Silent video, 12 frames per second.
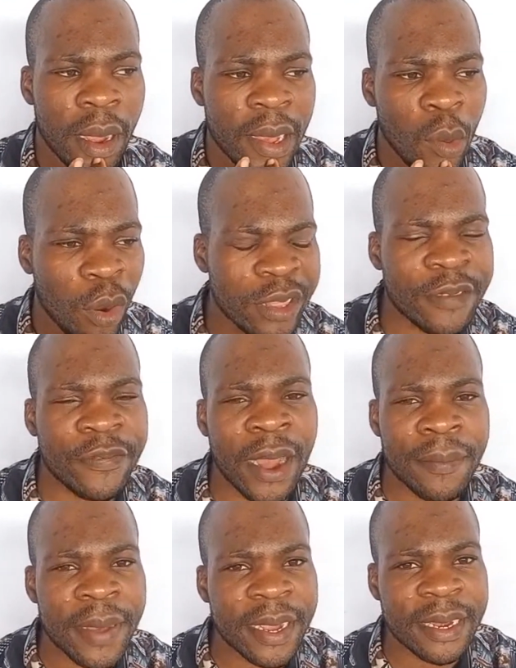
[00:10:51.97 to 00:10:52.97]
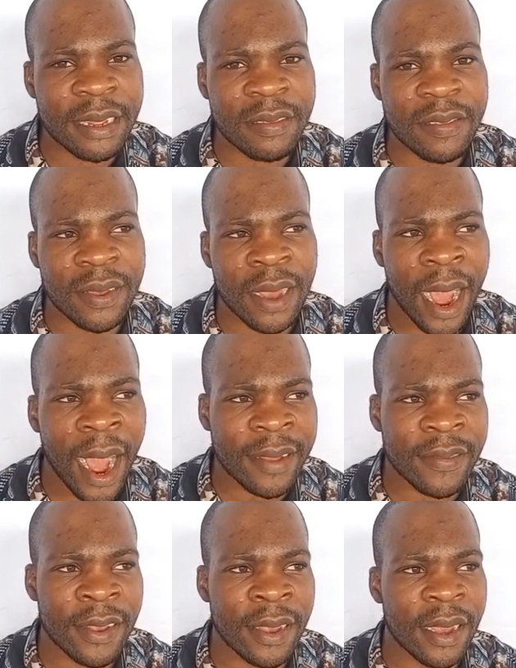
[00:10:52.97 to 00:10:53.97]
what if I make this as
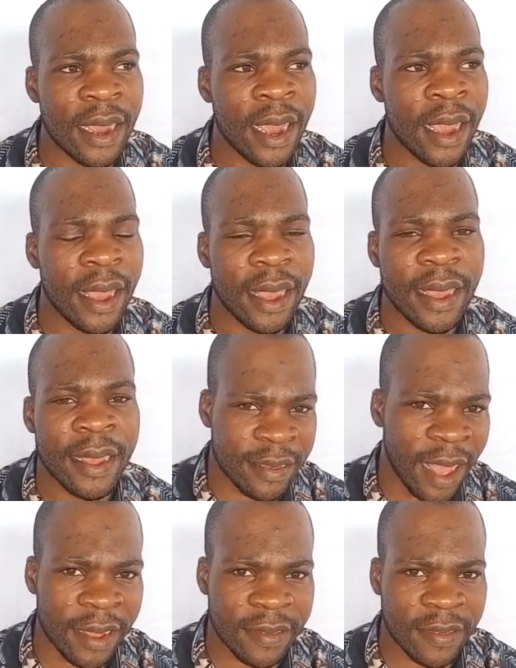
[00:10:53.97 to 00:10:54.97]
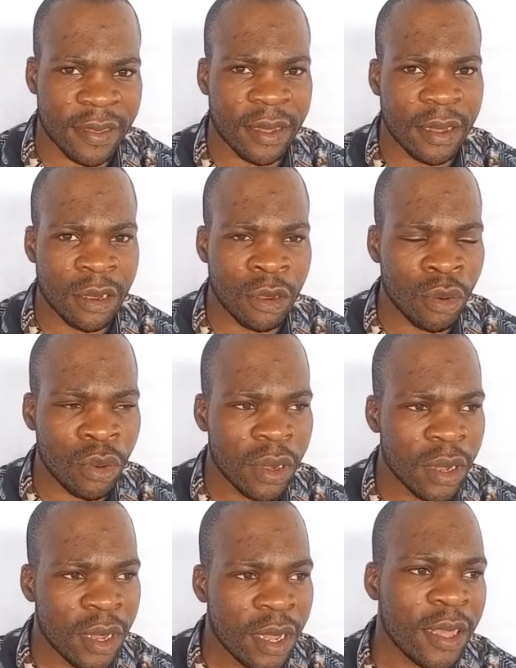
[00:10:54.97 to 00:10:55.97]
a SaaS?
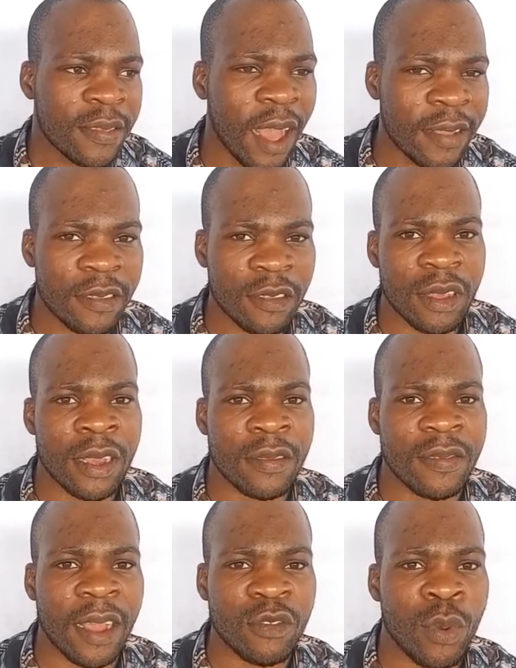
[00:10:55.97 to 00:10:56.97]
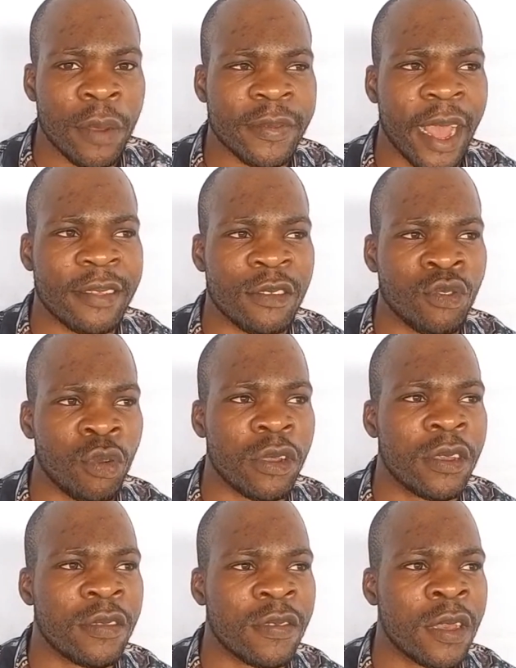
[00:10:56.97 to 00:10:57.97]
A SaaS website
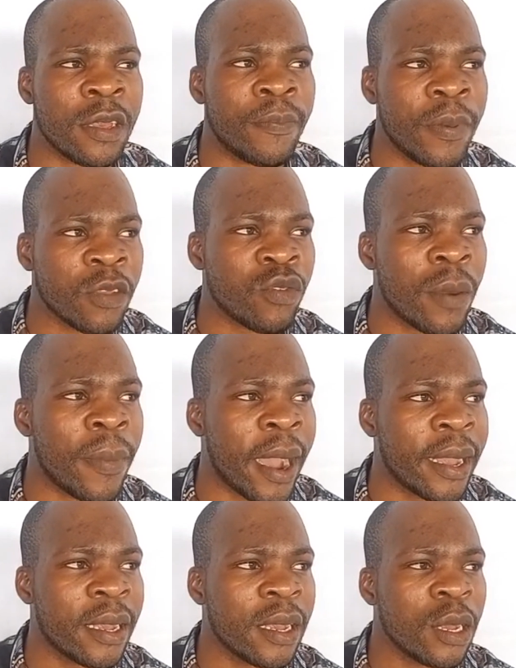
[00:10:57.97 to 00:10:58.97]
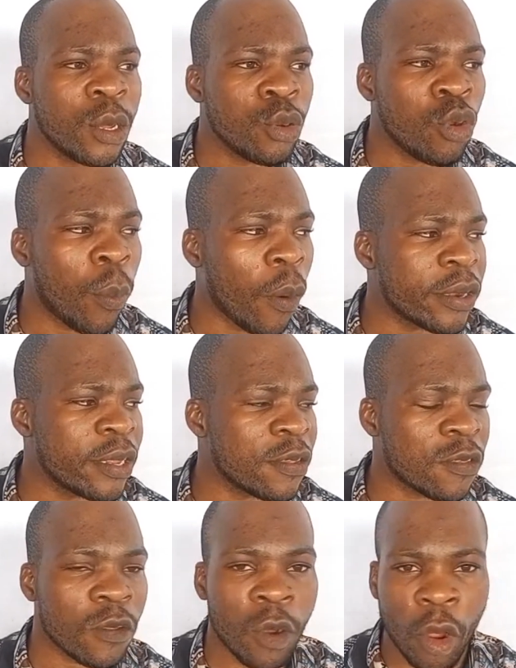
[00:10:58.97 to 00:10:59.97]
is a place whereby nobody
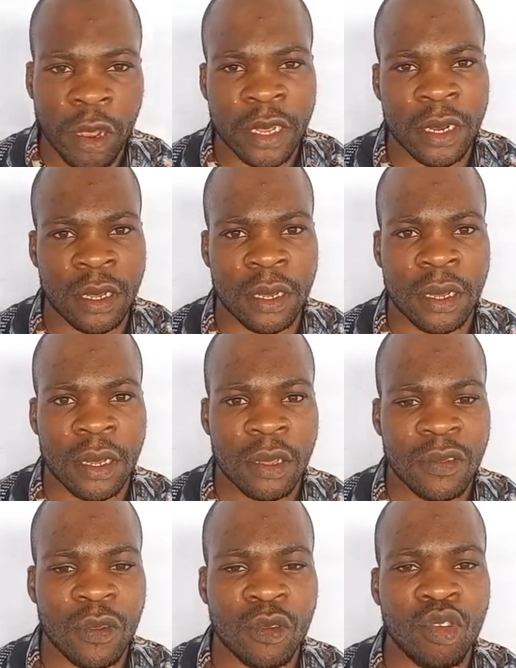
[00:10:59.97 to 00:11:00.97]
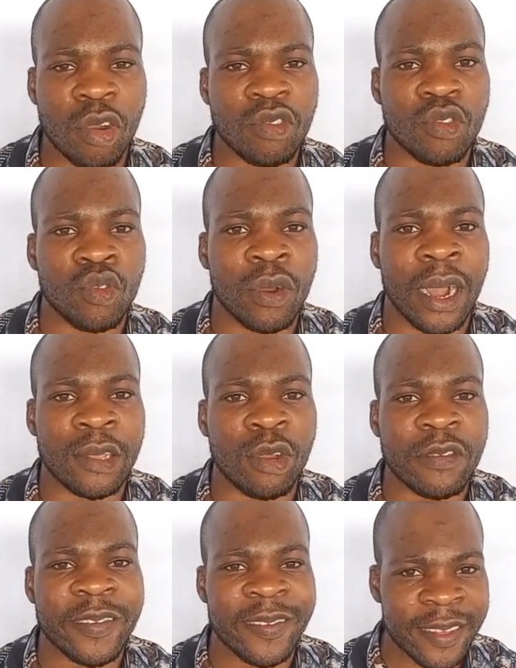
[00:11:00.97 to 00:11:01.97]
is logging in. So you can
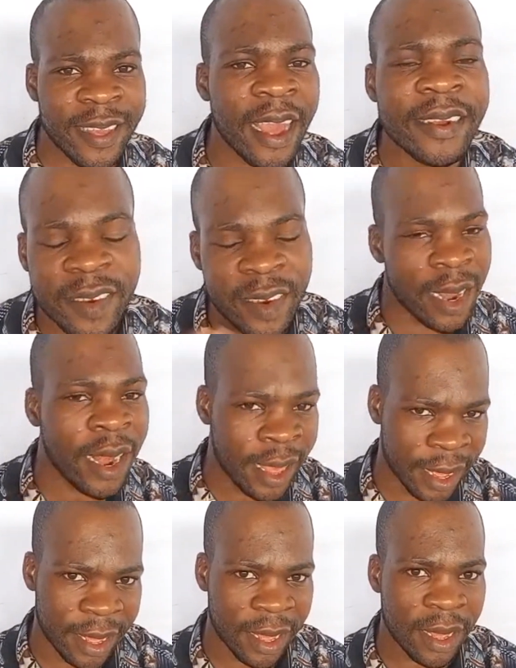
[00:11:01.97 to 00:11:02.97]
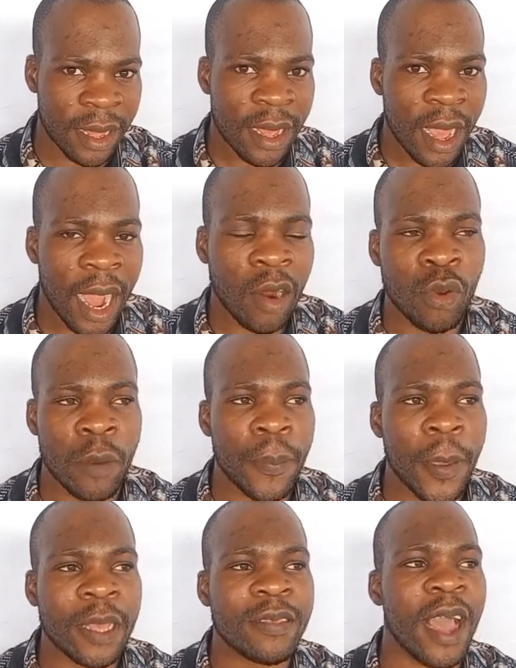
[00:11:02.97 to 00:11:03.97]
just sell the link, and when
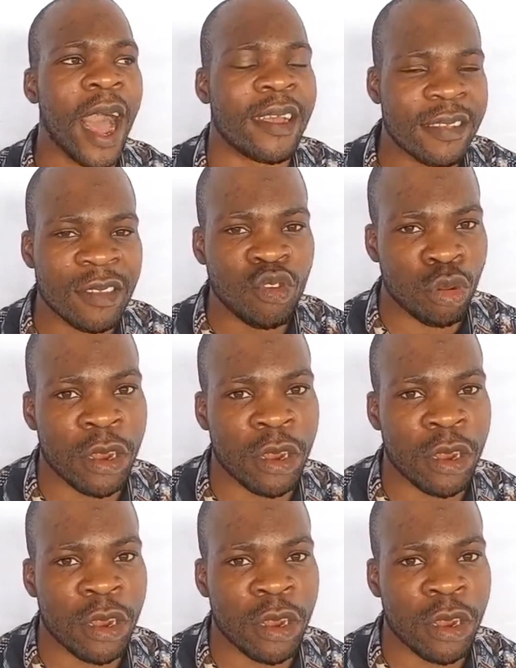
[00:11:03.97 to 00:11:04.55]
person access to the